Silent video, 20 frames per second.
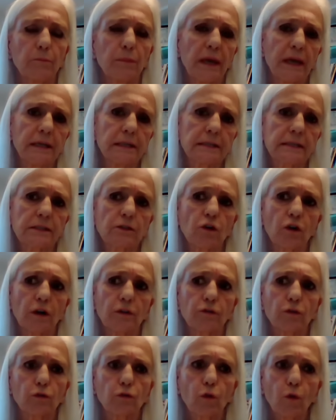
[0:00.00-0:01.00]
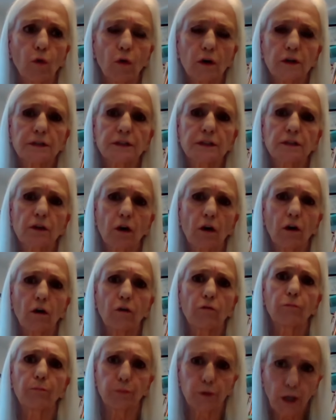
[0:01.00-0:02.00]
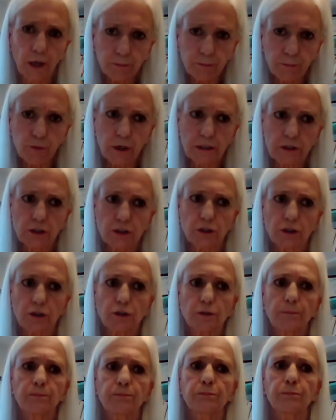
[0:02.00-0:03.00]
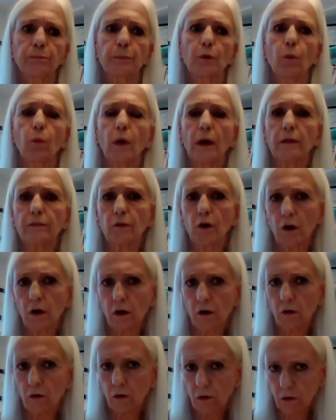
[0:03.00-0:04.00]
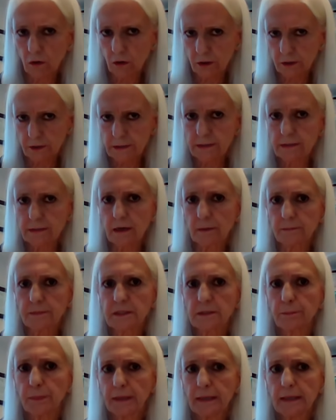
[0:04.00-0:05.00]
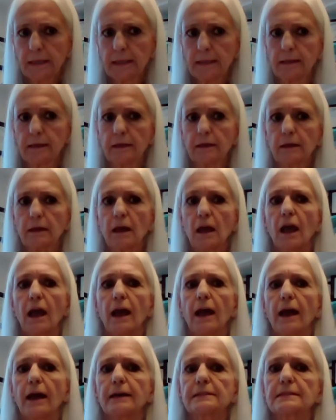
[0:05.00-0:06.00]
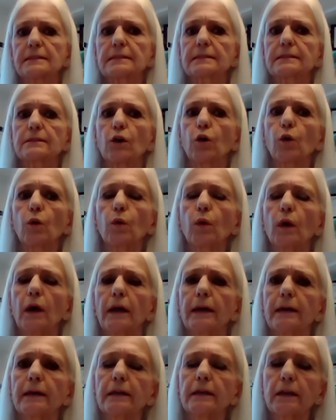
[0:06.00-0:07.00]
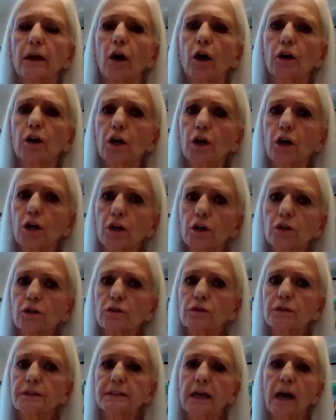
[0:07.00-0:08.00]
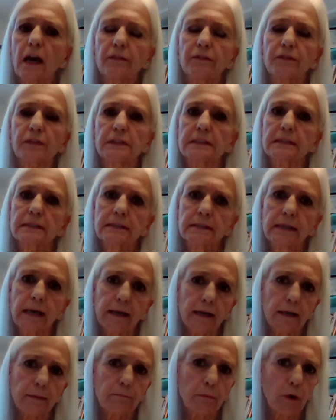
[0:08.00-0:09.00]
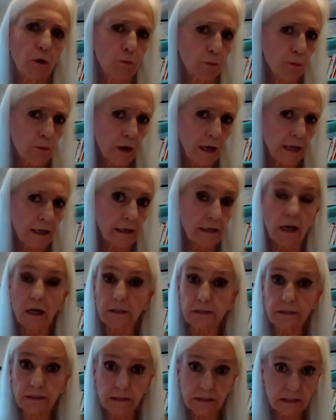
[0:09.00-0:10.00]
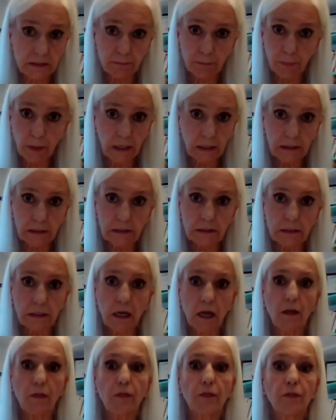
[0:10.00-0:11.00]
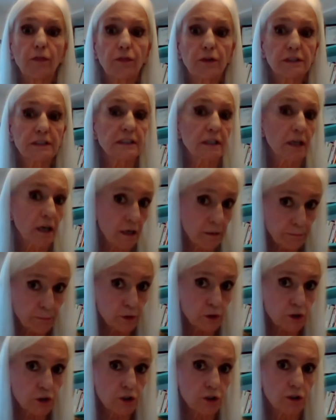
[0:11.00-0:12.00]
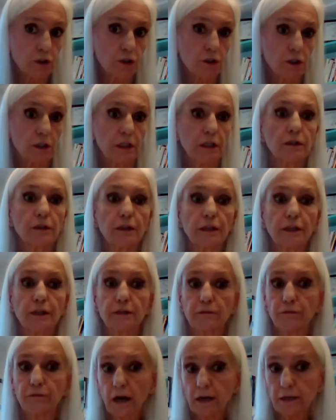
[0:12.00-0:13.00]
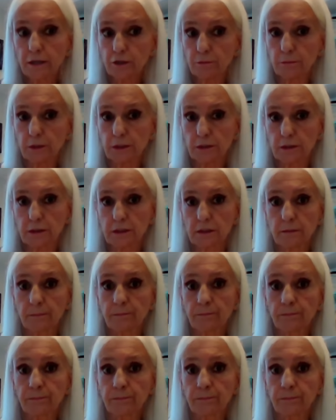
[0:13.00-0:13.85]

based on the loss of blood pressure when the heart stops beating. And so it occurs at the same rate despite the temperature in the environment.